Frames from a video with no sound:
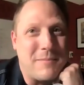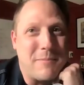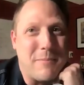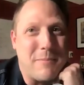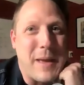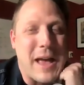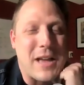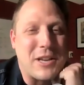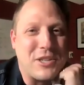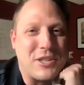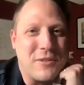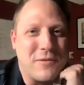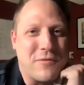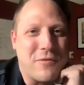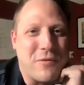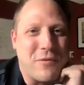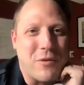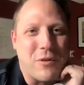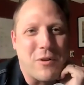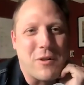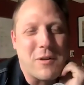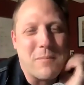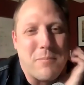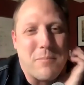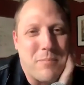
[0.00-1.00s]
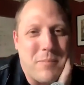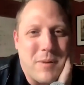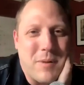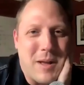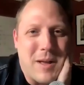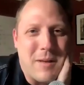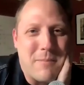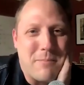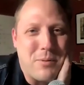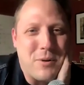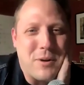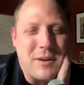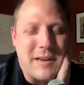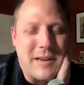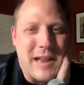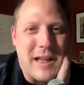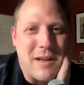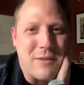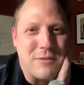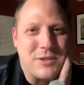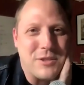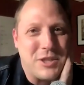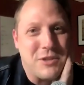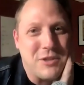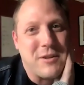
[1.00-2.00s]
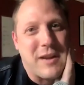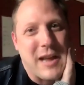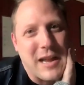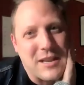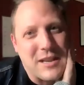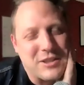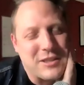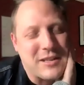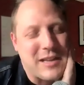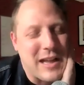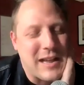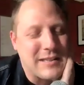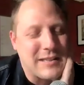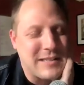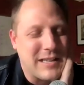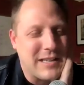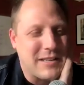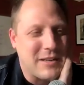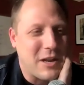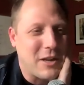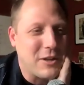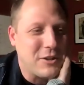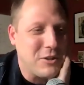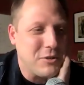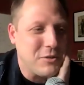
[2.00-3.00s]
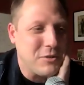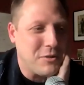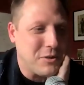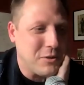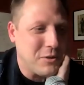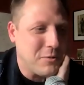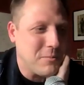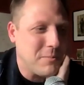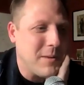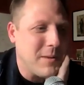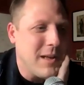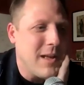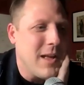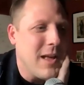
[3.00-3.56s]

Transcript: passion for uh, putting out geocaching content on youtube